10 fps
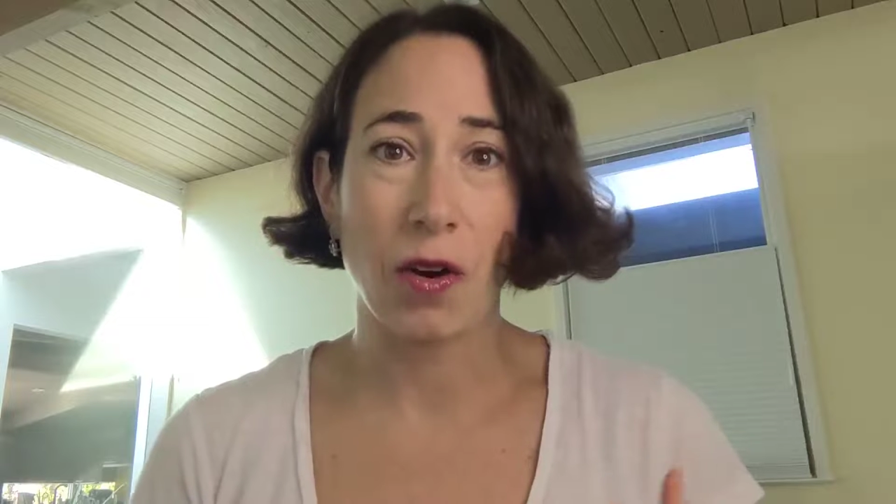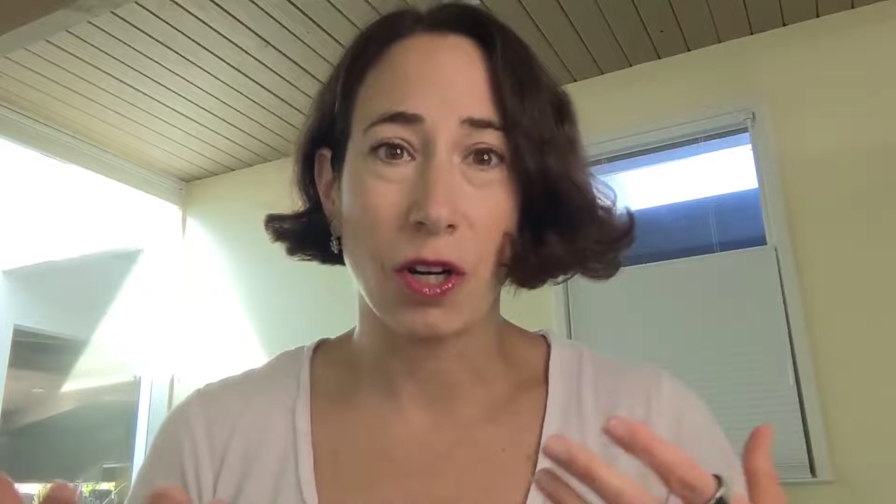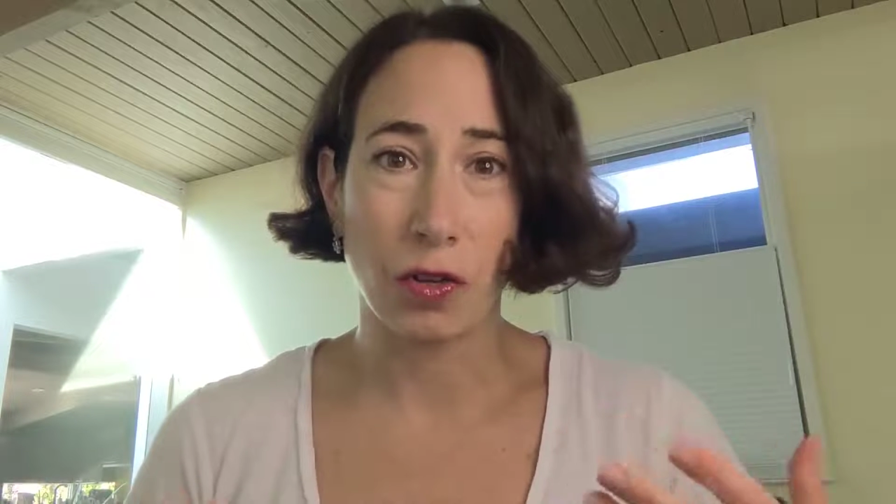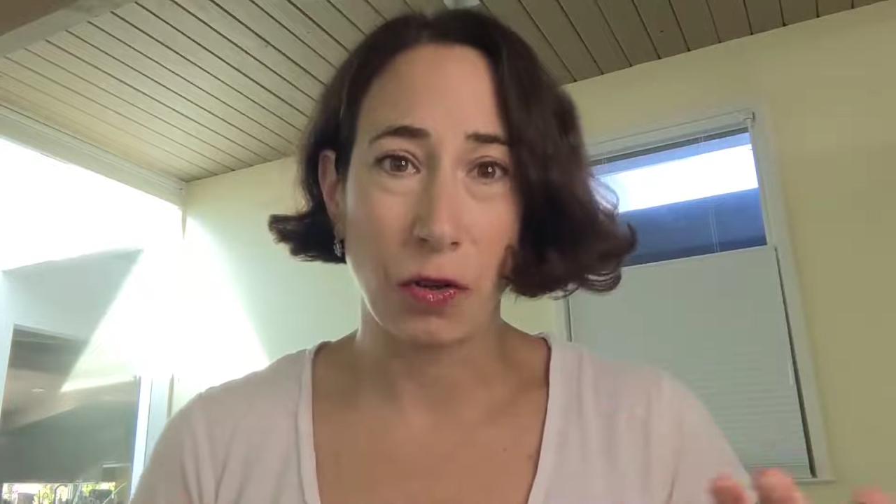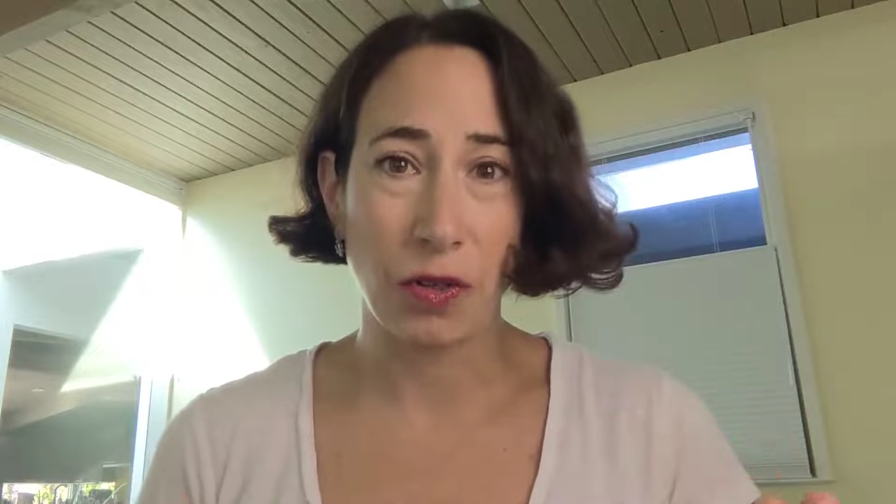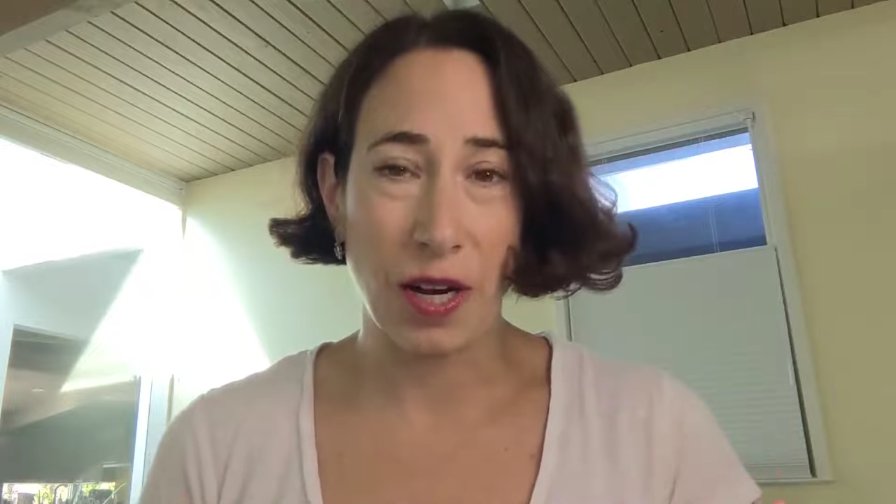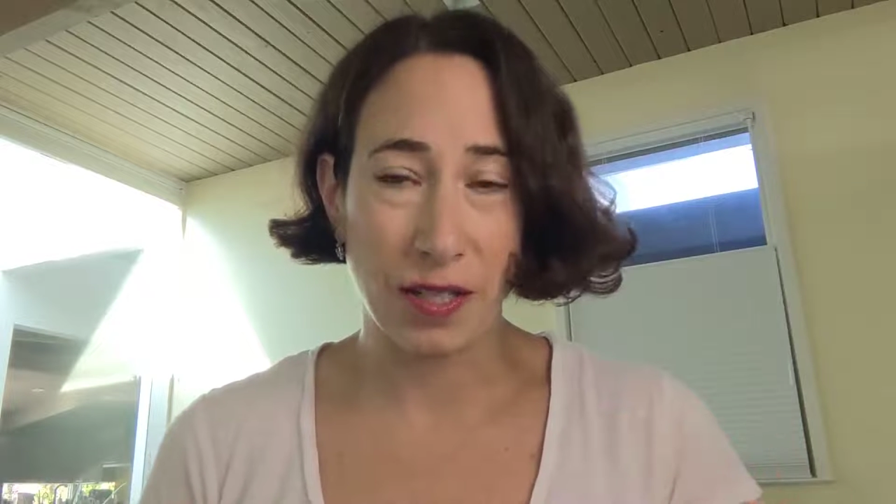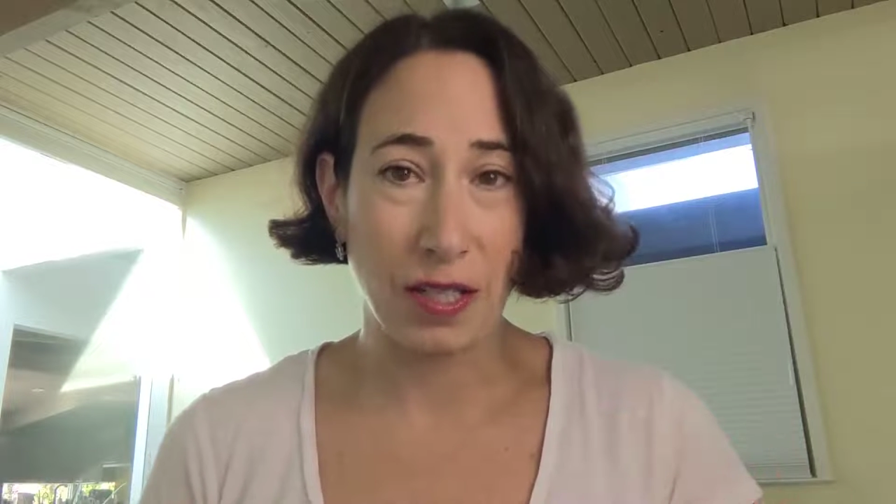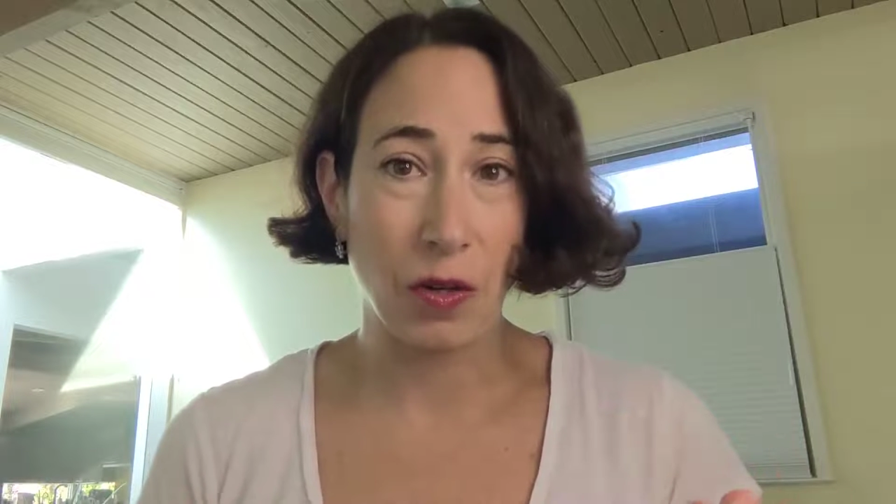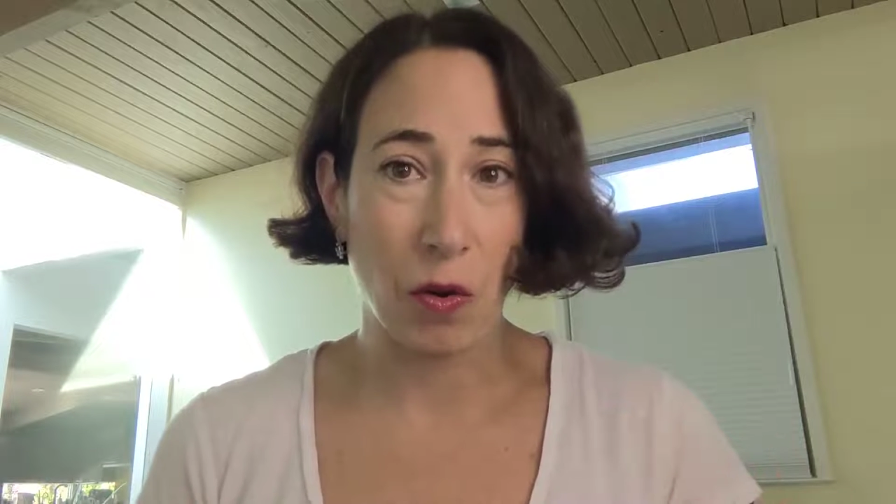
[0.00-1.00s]
or your
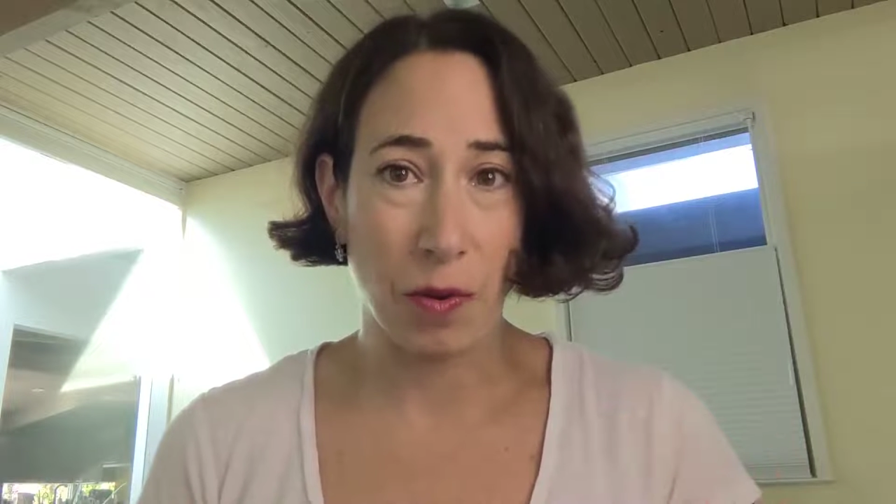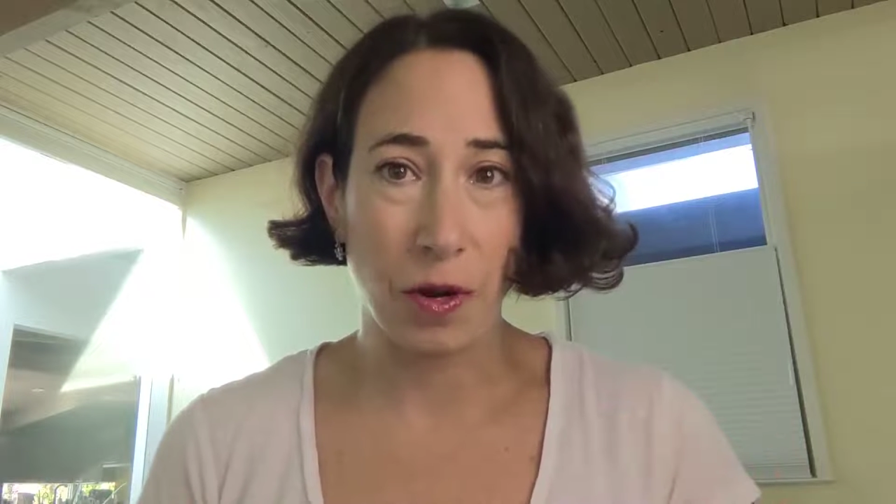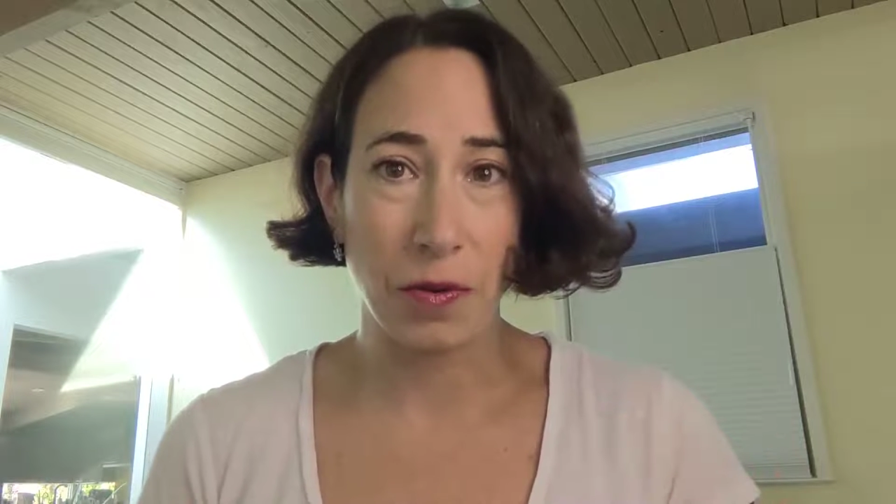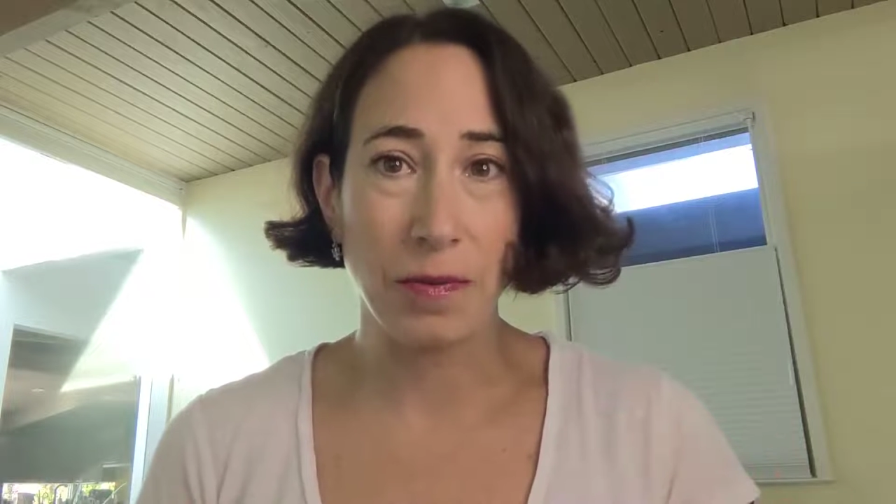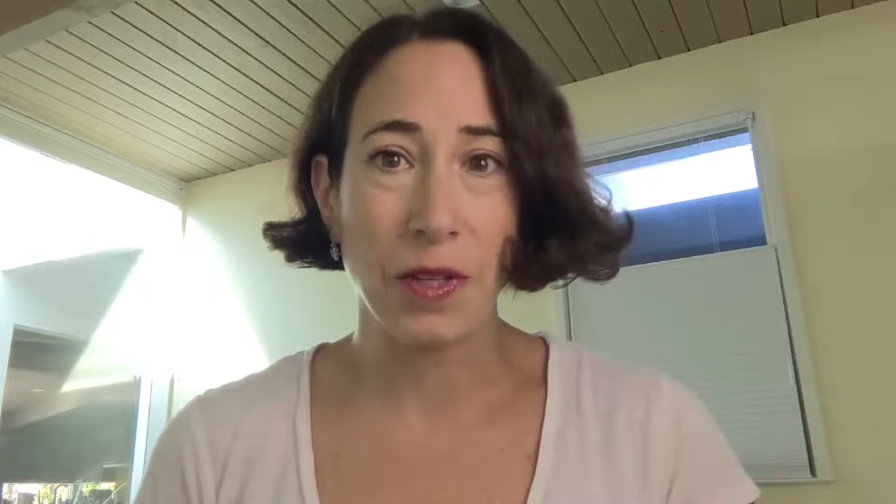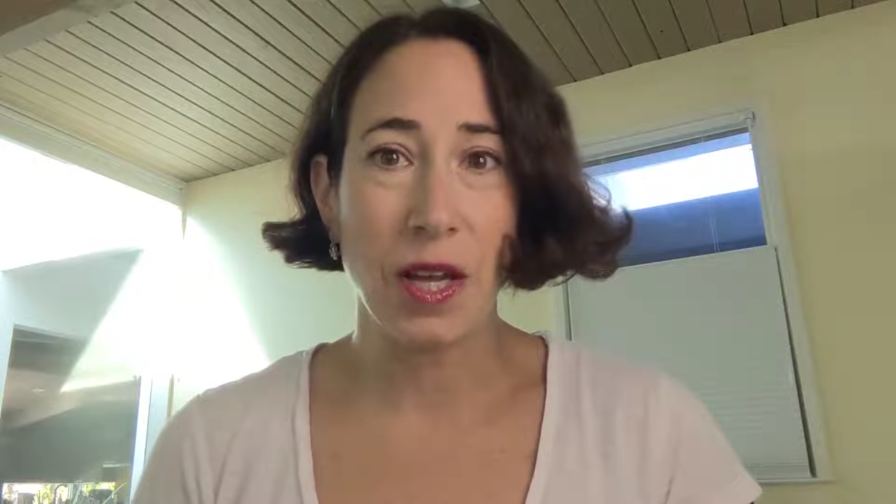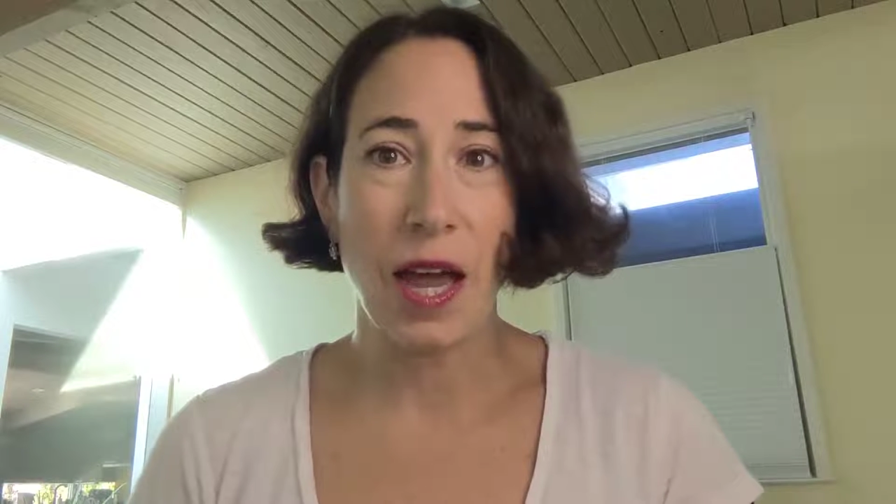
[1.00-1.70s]
luteinizing hormone,